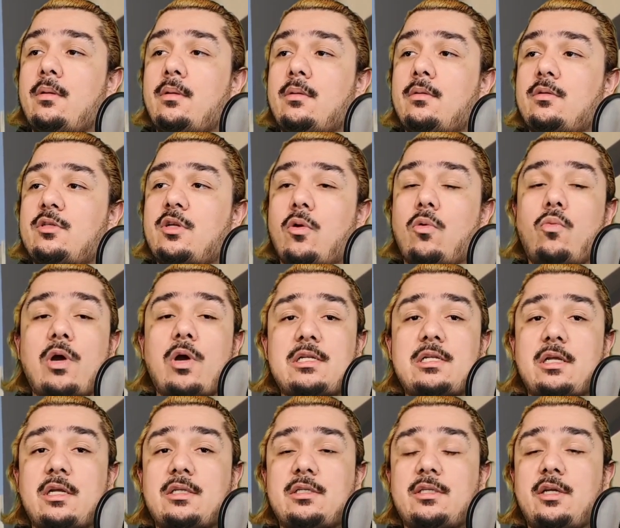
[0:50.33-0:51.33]
So what
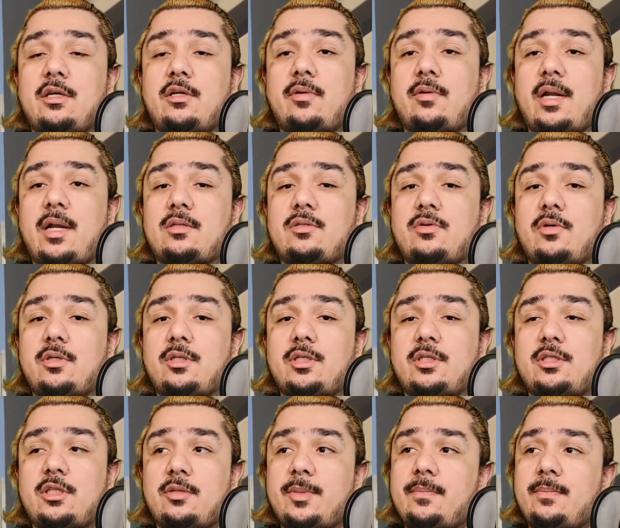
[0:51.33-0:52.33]
does your credit score
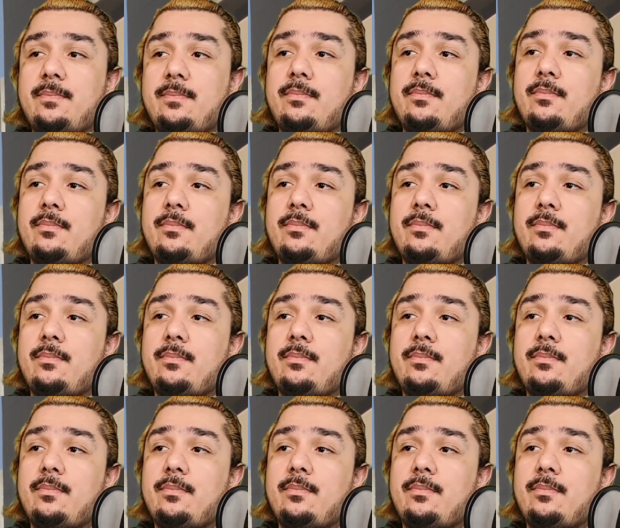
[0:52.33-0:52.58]
determine?